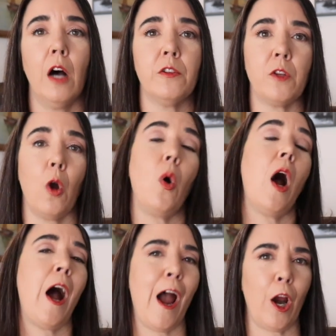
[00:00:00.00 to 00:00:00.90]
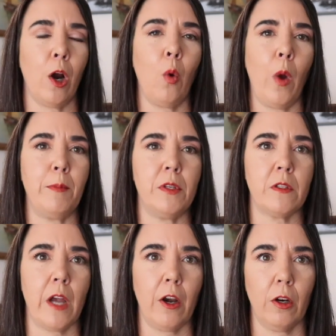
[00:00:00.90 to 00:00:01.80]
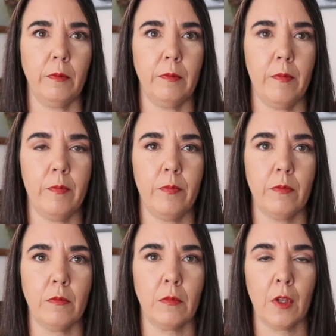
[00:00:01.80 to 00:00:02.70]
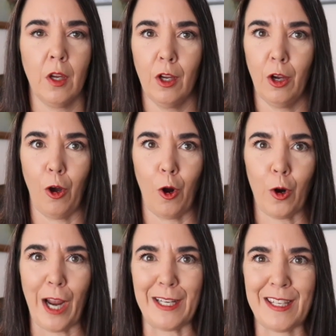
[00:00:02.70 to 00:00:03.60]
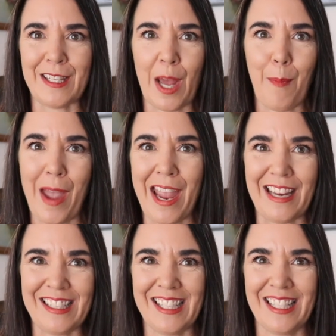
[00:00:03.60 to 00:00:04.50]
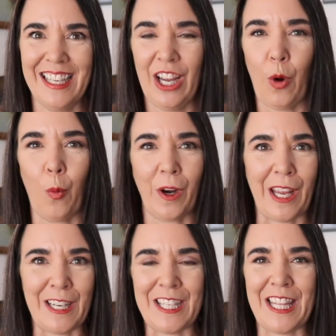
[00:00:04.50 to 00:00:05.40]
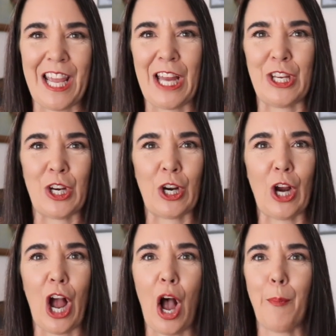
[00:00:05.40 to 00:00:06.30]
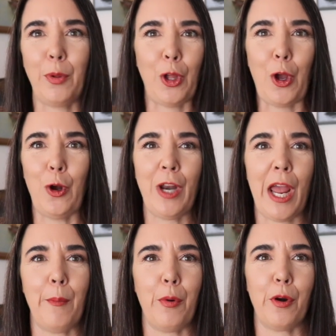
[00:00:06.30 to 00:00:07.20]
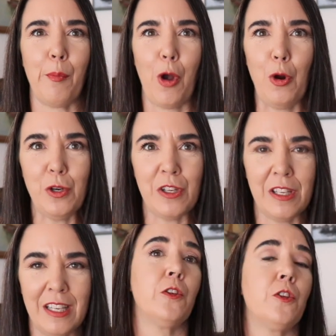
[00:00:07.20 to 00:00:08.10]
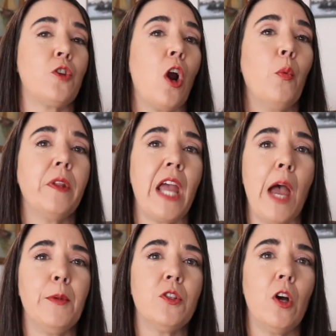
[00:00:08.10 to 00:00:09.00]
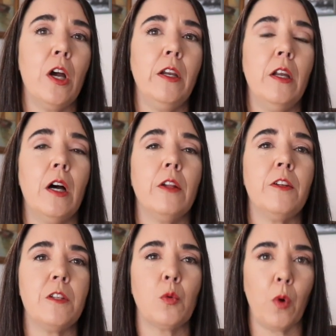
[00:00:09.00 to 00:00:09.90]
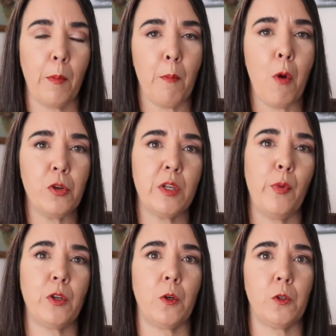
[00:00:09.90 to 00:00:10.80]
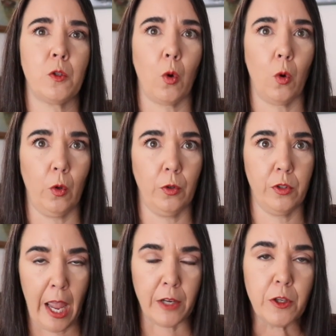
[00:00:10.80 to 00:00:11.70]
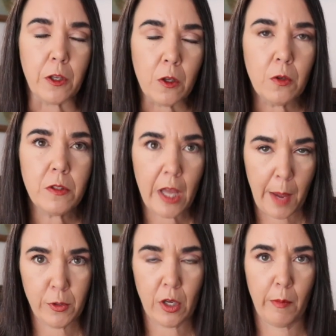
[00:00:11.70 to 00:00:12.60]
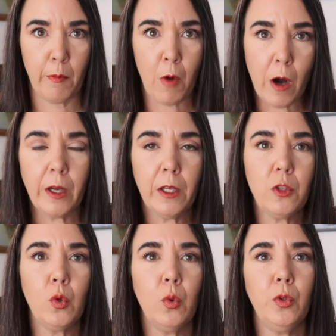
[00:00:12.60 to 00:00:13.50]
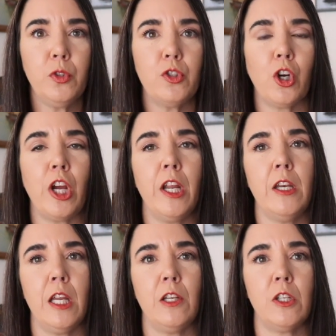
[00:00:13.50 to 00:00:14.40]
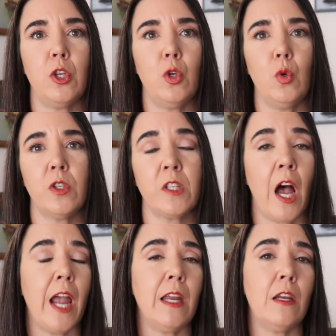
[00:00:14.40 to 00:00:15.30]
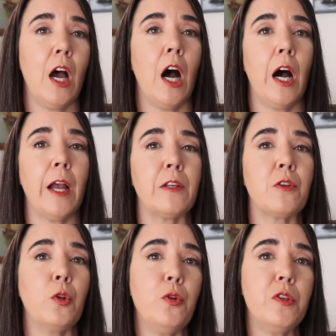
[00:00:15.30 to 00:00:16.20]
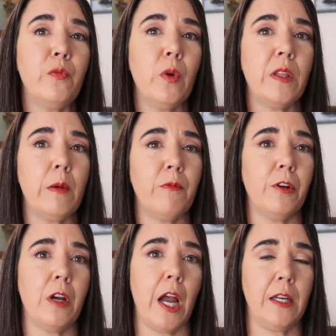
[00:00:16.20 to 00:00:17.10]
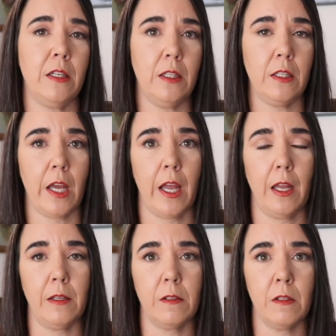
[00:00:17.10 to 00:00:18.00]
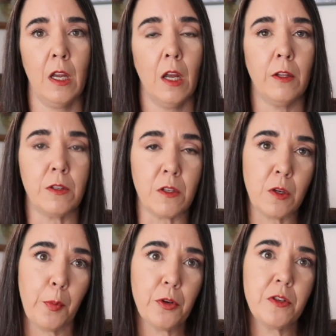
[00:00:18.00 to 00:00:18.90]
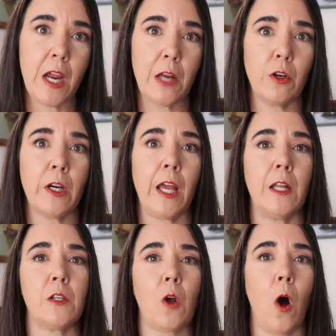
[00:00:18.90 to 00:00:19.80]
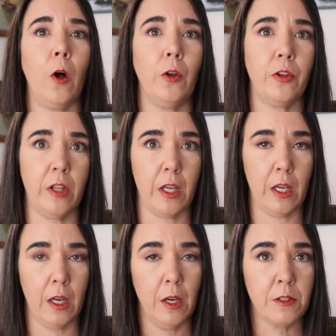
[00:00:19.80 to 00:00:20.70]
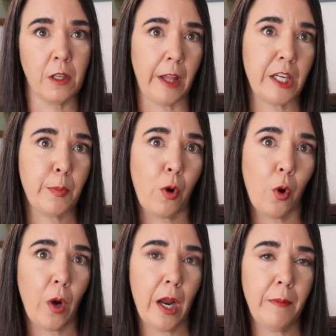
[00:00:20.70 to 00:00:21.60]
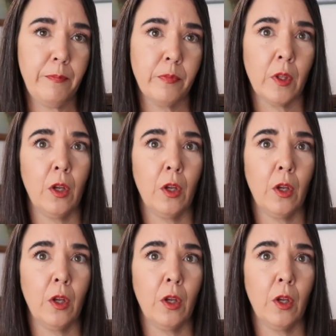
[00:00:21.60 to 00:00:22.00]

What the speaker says: So hire a web designer. All right, step 8. We're getting to the end here. Upload and promote. Start with Amazon. This is where most books are sold. And to use the Amazon marketing tools, you're going to need to sign exclusive with them for 90 days. This is super standard, and it's called the Select program.